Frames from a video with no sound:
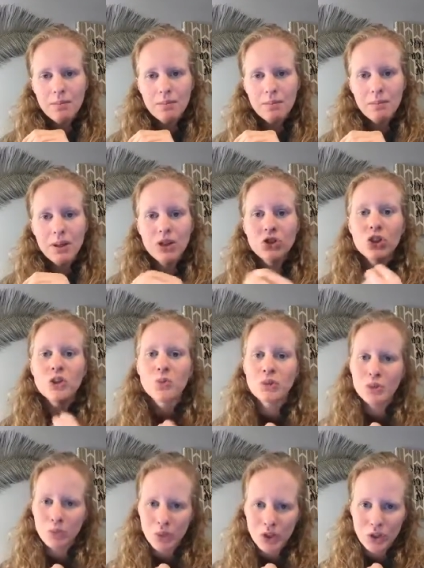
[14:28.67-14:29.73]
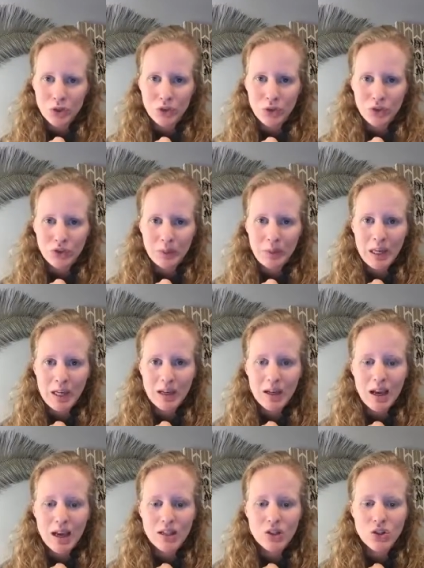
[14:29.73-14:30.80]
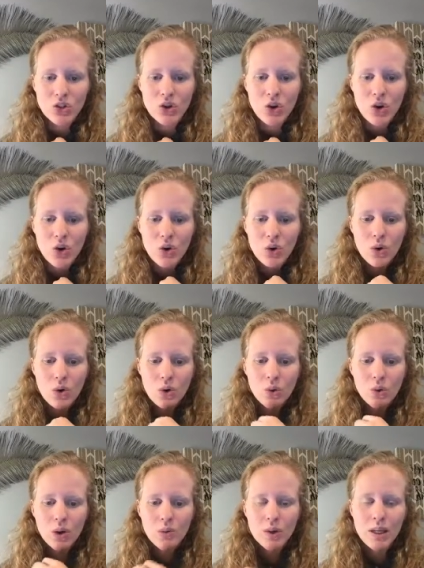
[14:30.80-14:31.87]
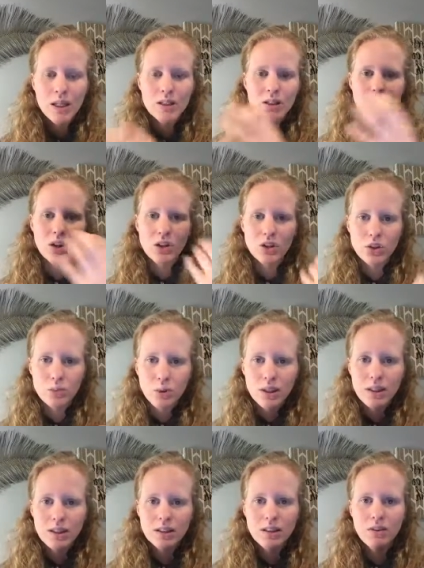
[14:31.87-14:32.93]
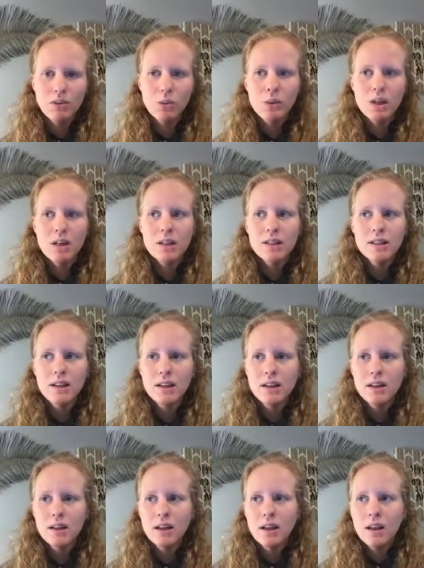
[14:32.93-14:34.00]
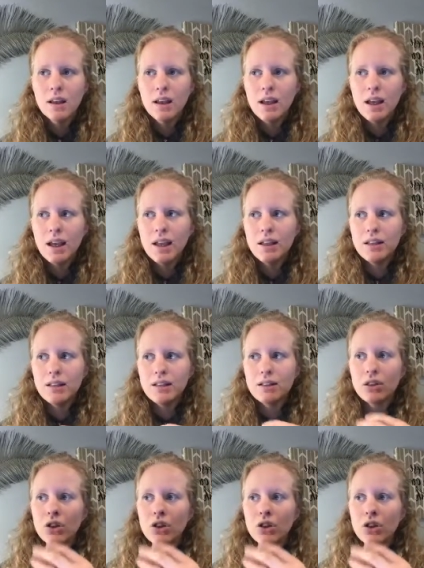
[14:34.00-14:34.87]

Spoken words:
But it just wasn't real or true for me. And so when we can start to bring that self-awareness in and,